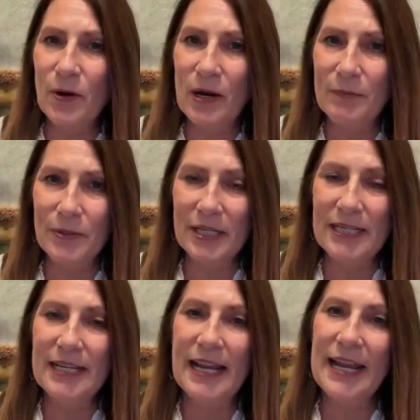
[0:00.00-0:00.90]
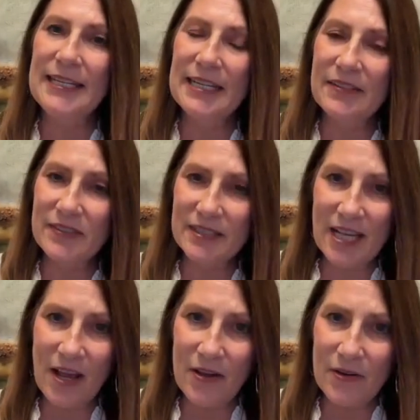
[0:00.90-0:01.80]
property? And if
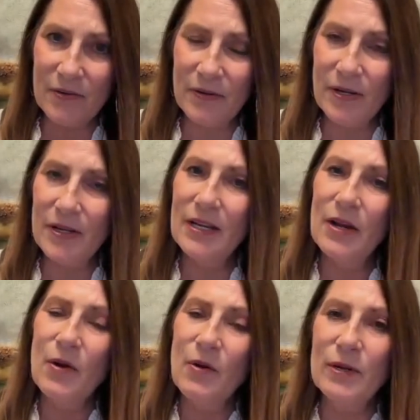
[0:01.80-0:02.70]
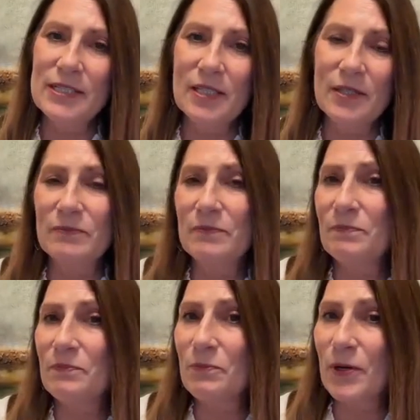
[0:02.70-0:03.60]
so, was the
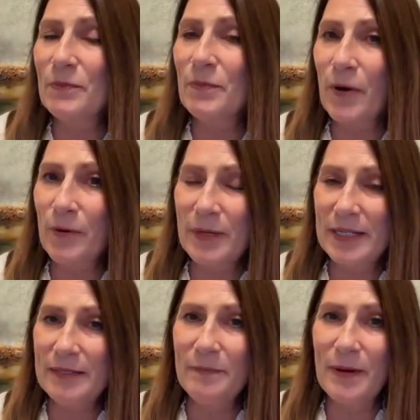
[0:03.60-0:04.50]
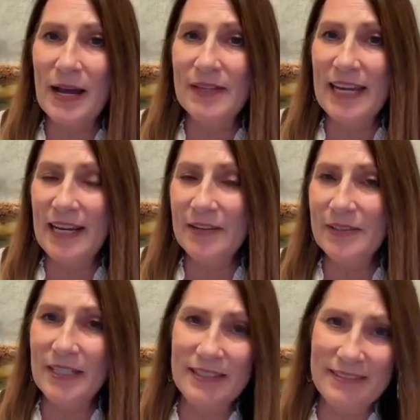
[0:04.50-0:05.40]
work permitted by the
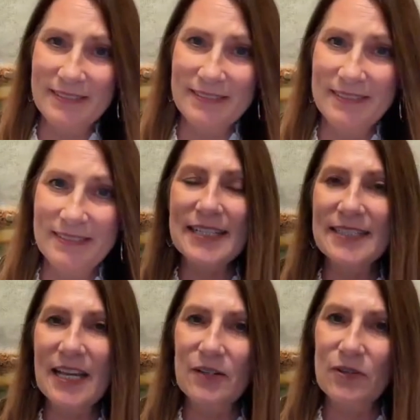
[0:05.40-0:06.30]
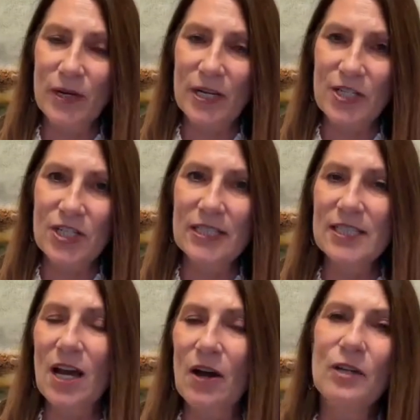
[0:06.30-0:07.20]
county? Next set of
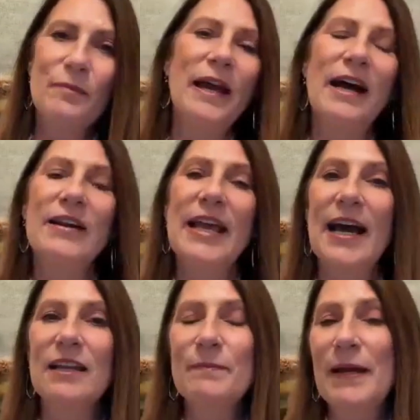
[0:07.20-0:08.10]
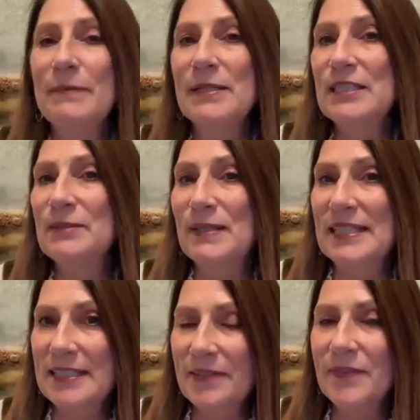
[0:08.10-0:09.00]
questions talk about Alabama's
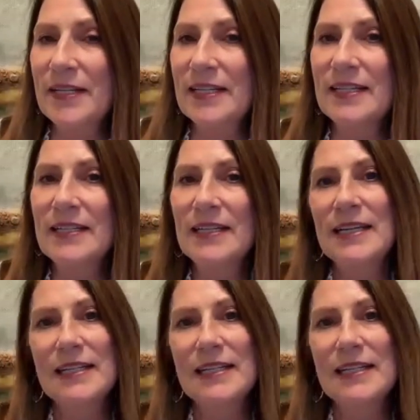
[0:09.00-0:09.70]
specific